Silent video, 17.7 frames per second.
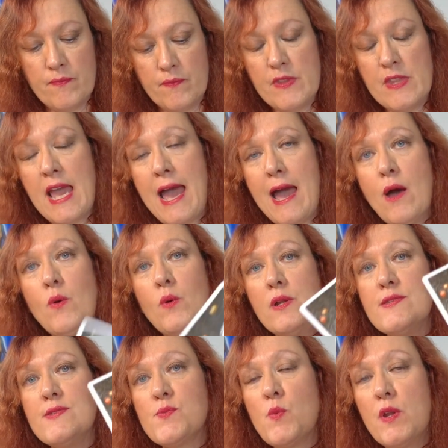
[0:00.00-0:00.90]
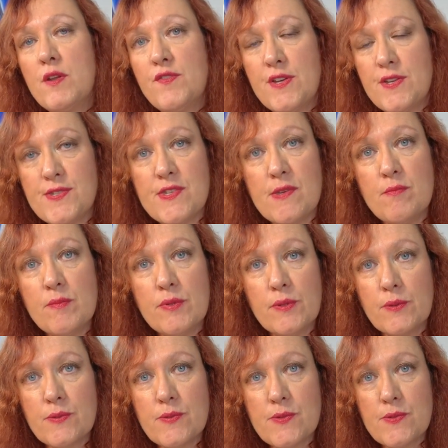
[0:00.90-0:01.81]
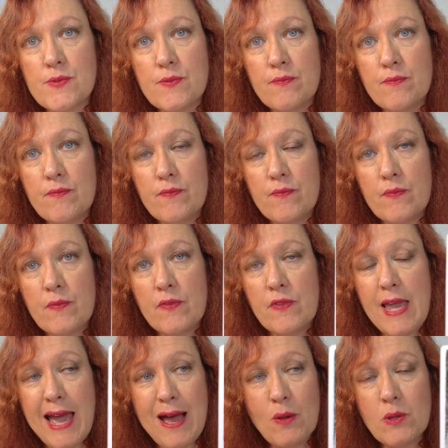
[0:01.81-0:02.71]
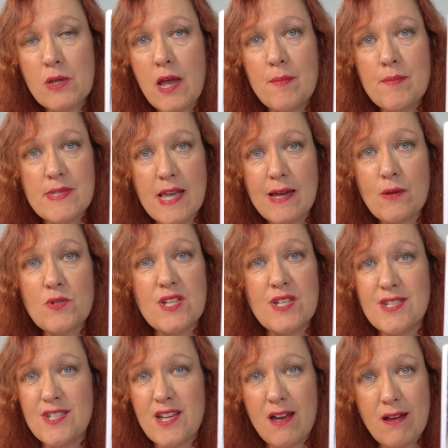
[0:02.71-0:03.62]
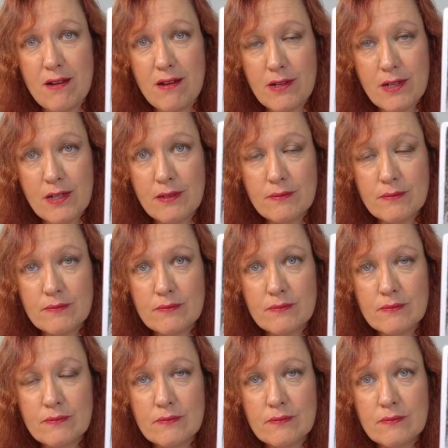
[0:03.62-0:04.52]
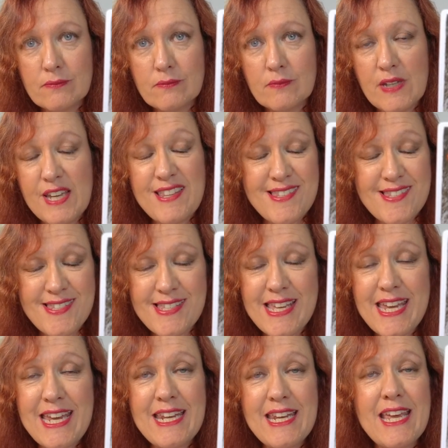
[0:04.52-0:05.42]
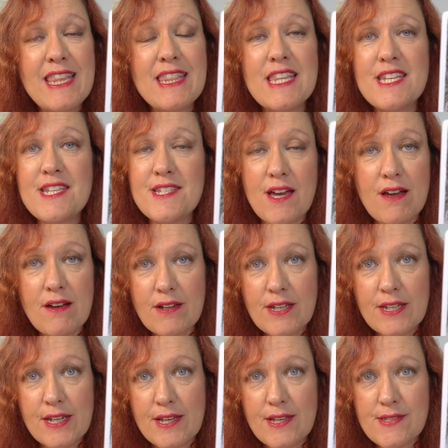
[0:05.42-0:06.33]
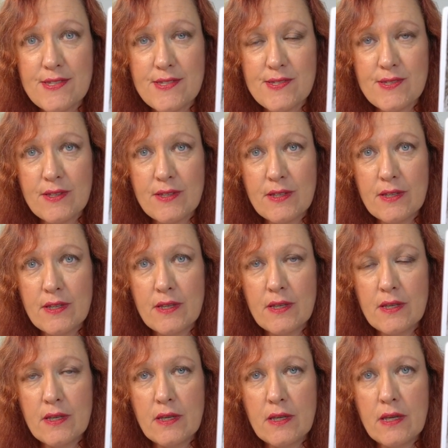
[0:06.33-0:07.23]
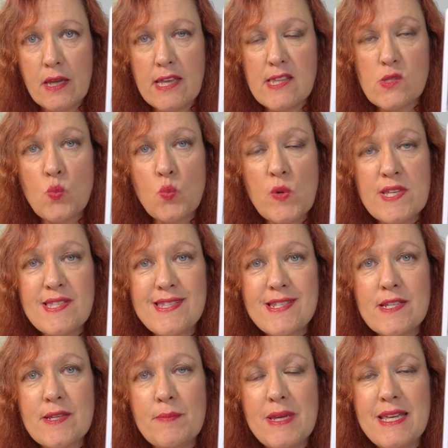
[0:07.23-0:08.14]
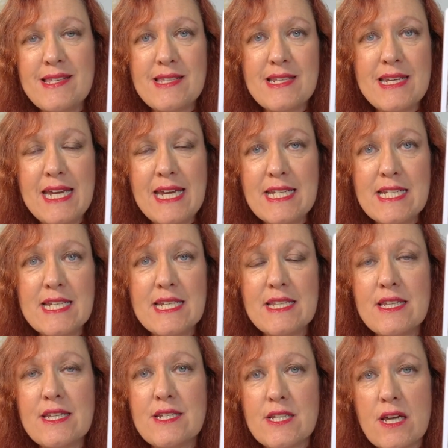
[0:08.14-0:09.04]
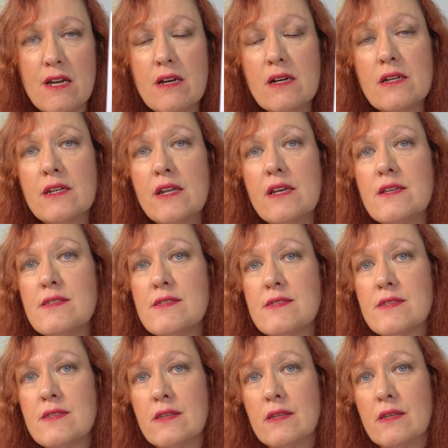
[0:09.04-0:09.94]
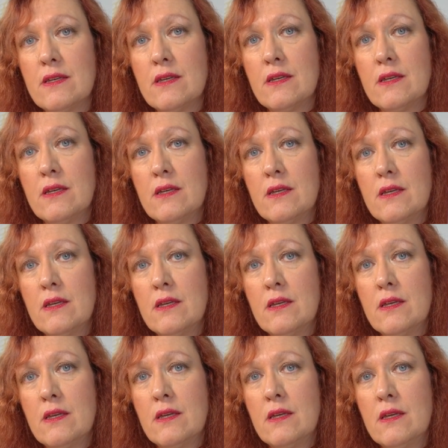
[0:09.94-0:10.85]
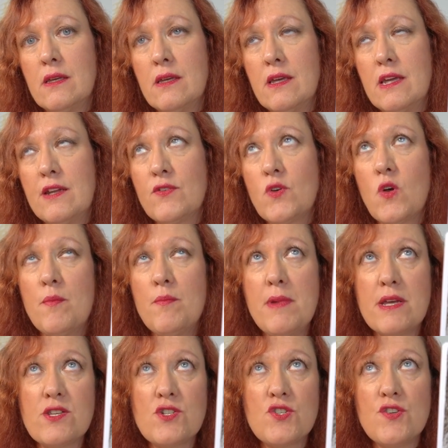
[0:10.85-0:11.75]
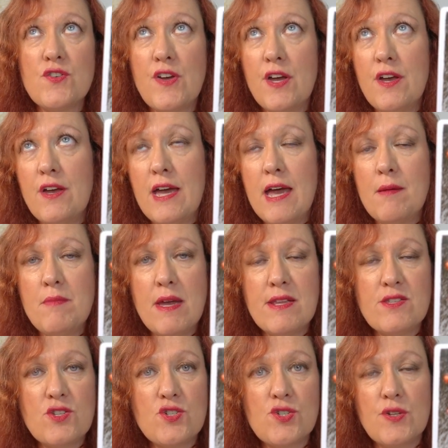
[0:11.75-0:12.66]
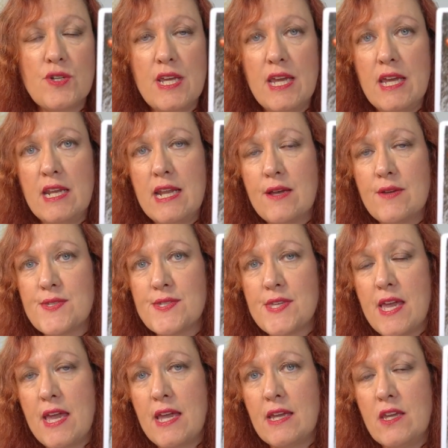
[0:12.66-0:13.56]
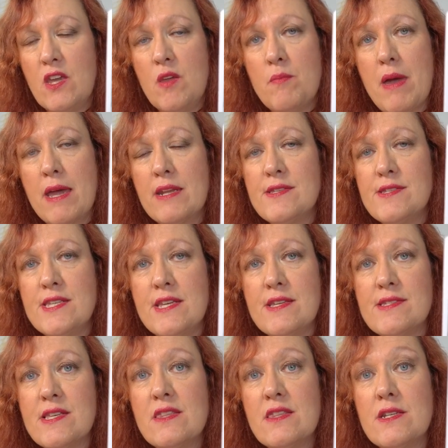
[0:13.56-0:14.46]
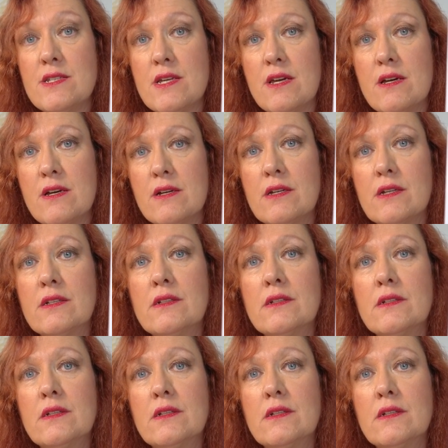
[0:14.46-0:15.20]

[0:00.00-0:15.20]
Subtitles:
The owl is one of her symbols. The owl comes out at dark. It's seen in the darkness. Its wisdom is needed in the darkness. And I've got a mixture of her and Metatron here now saying humanity is in the dark.